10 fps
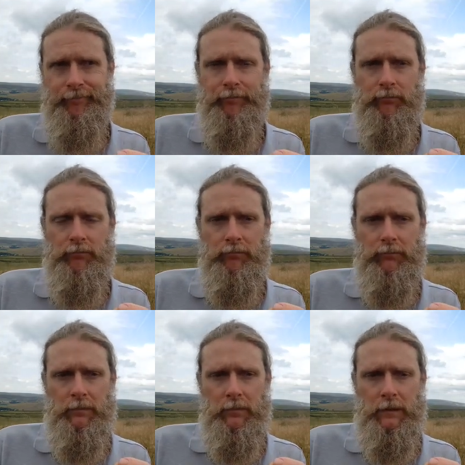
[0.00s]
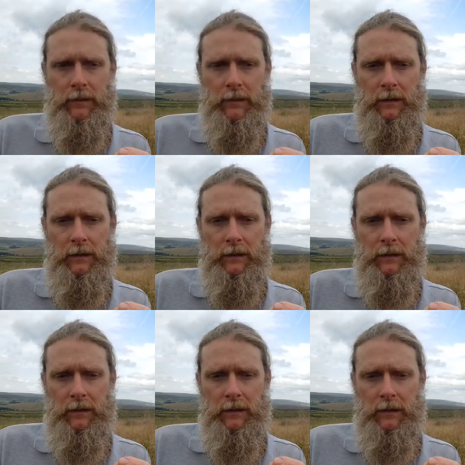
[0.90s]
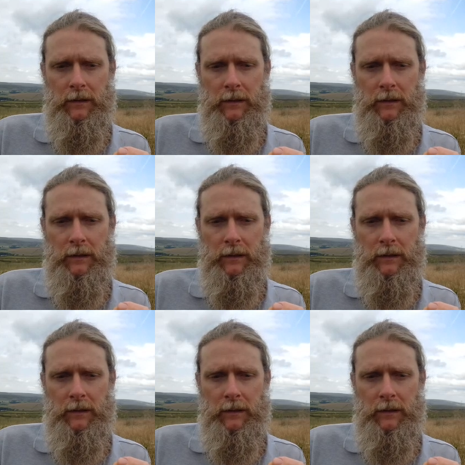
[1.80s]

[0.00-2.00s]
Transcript: Nobody speaks.